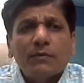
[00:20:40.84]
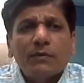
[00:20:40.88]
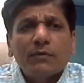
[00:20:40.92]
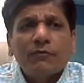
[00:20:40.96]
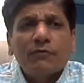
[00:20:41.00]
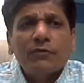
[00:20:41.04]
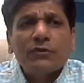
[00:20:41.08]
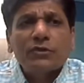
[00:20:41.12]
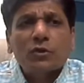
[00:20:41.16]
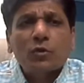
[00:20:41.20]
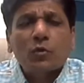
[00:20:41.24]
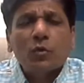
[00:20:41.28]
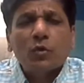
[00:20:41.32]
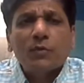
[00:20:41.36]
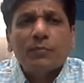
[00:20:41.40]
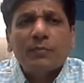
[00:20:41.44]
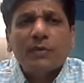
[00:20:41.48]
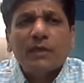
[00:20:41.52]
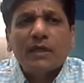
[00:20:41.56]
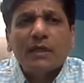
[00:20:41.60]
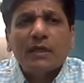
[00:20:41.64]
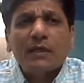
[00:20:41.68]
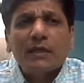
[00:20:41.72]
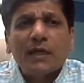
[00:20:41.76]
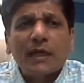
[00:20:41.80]
which could
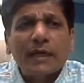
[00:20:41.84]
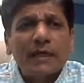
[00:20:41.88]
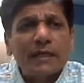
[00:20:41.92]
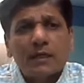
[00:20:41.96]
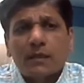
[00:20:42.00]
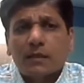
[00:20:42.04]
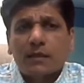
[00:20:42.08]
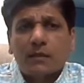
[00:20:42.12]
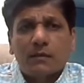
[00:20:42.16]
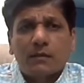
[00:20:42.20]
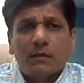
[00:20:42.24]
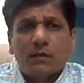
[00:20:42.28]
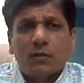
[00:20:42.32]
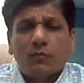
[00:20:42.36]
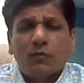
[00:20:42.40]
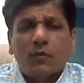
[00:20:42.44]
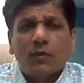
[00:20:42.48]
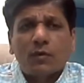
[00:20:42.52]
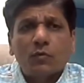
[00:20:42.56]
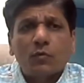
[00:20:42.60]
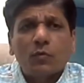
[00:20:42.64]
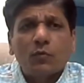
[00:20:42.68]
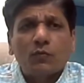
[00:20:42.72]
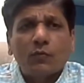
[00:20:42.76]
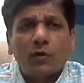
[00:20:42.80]
be like
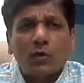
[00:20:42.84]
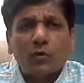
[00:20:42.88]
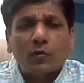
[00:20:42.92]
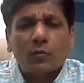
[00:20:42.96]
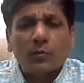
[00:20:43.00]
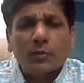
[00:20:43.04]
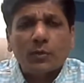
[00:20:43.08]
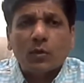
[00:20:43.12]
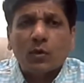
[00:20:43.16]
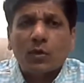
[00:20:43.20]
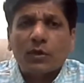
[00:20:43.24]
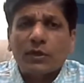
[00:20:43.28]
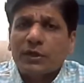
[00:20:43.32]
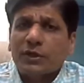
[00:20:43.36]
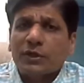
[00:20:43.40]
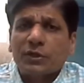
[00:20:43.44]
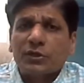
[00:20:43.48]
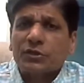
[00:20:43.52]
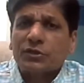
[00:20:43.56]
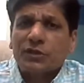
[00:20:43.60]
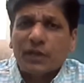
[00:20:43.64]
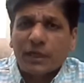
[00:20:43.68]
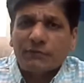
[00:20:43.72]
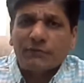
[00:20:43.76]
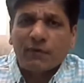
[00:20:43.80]
what could be called
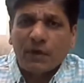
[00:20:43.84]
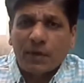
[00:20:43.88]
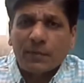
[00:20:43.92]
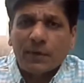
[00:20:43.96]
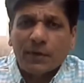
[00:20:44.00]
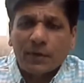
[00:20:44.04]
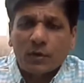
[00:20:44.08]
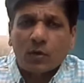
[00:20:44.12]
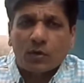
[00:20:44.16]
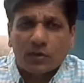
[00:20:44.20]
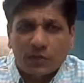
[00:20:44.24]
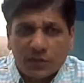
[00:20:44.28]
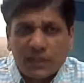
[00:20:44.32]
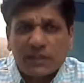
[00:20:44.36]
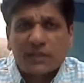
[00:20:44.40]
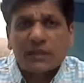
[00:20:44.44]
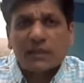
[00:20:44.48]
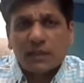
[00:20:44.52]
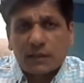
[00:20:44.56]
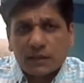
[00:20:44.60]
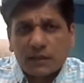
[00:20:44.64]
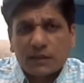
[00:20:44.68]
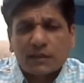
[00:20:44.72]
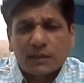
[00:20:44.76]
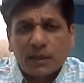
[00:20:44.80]
international environment court. This is
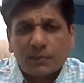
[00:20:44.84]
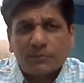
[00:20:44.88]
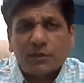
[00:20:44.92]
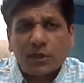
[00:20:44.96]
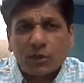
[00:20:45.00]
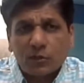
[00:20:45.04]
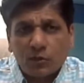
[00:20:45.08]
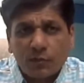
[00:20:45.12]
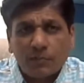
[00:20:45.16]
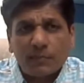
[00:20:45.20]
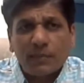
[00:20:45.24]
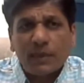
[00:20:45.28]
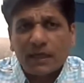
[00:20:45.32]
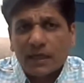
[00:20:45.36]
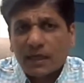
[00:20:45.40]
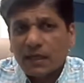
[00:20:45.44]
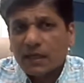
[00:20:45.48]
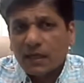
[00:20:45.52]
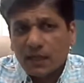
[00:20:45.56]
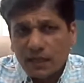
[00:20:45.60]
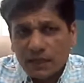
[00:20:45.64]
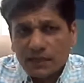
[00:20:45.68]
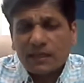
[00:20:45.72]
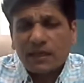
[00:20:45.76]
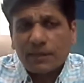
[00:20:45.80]
a subject of my
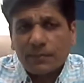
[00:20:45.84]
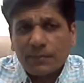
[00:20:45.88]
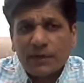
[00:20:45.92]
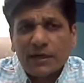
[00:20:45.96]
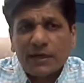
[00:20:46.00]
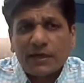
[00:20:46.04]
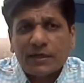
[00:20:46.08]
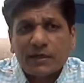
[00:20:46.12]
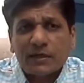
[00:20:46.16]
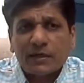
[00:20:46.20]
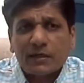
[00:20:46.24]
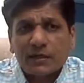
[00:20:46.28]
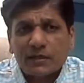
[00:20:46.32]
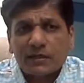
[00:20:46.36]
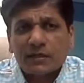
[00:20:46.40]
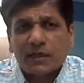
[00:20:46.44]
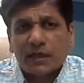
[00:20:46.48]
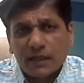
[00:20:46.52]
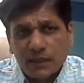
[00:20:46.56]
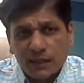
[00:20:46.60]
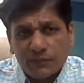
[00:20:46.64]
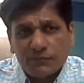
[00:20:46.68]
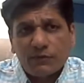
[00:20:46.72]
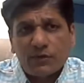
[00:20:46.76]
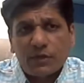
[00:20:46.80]
separate
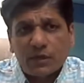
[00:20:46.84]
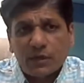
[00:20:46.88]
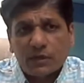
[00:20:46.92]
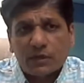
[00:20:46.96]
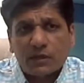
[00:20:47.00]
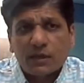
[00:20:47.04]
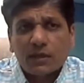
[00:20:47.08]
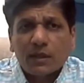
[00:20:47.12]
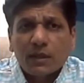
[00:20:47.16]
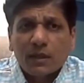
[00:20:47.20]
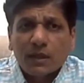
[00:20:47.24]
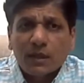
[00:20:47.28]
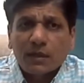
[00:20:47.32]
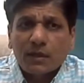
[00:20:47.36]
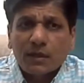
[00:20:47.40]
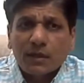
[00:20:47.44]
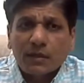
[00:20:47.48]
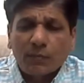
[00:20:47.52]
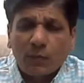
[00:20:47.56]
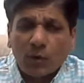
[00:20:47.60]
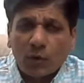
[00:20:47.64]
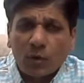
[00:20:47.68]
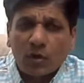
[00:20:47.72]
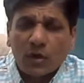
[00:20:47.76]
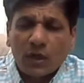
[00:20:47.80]
study. A
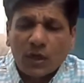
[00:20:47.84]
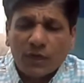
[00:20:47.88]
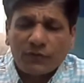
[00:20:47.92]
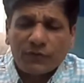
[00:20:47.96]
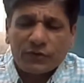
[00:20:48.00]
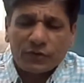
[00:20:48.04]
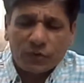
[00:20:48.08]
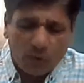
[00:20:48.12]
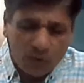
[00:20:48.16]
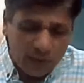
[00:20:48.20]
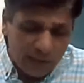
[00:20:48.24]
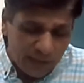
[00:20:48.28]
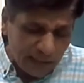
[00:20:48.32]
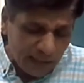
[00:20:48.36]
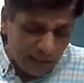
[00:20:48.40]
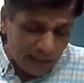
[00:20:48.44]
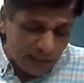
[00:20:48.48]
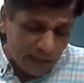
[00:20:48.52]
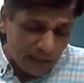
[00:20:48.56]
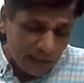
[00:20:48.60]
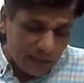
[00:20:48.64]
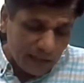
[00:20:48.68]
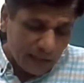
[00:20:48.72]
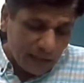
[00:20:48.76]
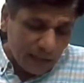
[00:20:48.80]
monograph is already
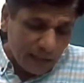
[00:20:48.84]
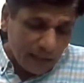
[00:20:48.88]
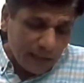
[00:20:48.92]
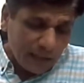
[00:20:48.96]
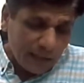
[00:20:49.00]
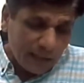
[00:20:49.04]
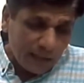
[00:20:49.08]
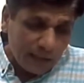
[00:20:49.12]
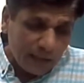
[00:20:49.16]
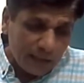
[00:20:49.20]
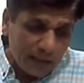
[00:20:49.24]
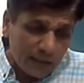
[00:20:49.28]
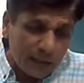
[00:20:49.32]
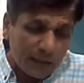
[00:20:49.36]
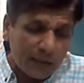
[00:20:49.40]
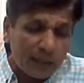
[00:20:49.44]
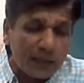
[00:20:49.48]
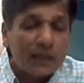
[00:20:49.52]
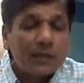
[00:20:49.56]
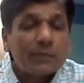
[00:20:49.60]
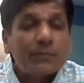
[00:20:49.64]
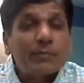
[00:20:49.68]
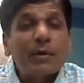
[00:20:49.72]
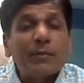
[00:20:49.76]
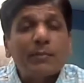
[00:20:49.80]
under
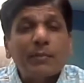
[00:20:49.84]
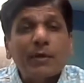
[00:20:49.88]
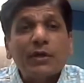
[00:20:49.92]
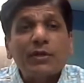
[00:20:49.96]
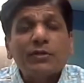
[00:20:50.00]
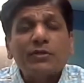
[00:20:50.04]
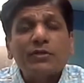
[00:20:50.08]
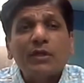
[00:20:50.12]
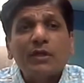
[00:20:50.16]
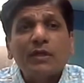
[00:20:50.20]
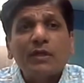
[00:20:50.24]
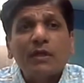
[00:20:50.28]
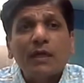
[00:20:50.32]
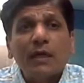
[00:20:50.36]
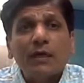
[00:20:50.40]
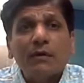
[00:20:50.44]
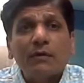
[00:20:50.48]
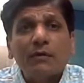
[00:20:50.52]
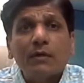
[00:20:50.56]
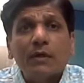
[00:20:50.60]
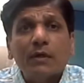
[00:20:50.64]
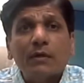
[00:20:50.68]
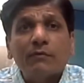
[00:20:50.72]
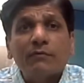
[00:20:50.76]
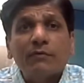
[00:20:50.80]
preparation,
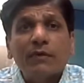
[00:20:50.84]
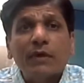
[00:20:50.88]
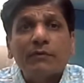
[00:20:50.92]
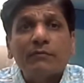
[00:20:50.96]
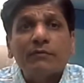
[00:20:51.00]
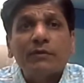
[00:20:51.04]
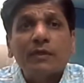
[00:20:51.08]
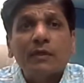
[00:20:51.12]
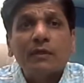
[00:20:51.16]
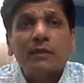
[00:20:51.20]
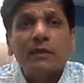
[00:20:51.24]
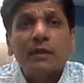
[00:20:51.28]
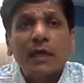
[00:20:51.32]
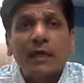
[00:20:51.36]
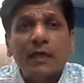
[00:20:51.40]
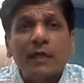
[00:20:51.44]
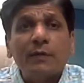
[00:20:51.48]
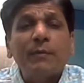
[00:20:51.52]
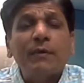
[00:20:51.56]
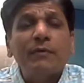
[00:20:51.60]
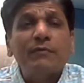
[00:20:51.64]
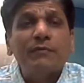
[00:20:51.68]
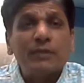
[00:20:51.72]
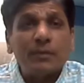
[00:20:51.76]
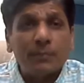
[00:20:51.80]
and we have an
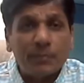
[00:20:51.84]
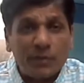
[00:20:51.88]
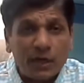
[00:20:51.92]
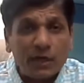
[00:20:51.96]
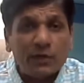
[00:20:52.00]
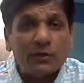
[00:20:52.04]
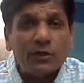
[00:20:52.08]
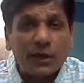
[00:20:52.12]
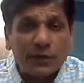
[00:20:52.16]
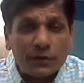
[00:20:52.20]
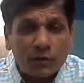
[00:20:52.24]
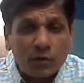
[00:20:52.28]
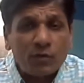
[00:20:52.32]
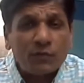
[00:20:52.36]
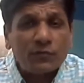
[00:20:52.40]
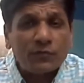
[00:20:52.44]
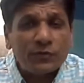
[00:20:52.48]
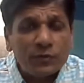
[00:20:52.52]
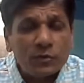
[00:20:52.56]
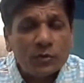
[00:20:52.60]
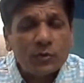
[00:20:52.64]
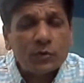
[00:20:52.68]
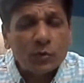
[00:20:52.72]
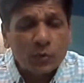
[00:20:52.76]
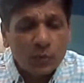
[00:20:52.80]
agreement with the Brill Nayoff,
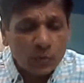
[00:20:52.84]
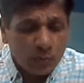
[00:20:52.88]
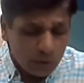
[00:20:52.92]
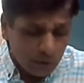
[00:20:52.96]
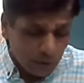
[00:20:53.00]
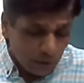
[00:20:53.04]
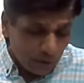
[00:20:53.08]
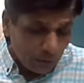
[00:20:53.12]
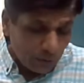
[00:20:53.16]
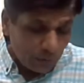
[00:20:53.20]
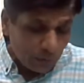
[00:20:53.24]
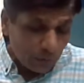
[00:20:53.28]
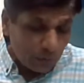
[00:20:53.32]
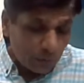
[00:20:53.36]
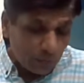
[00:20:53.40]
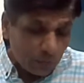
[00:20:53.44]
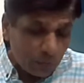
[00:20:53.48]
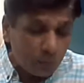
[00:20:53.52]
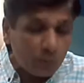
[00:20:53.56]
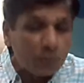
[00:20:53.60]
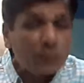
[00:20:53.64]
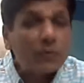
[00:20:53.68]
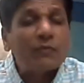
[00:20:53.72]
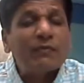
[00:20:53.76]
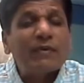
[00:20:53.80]

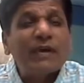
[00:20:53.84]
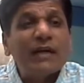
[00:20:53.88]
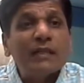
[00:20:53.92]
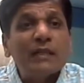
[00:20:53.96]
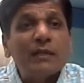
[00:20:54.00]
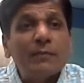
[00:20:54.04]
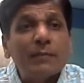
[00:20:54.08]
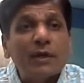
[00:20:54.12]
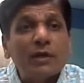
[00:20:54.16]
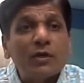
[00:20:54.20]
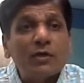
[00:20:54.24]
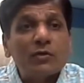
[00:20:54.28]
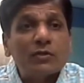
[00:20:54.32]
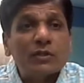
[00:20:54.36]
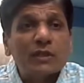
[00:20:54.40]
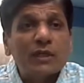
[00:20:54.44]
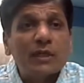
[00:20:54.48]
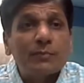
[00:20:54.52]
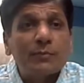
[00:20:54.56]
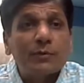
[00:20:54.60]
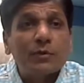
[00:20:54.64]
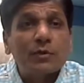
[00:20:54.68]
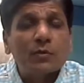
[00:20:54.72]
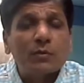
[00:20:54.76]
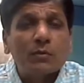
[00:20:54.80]
to provide the
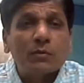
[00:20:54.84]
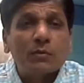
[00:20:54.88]
manuscript,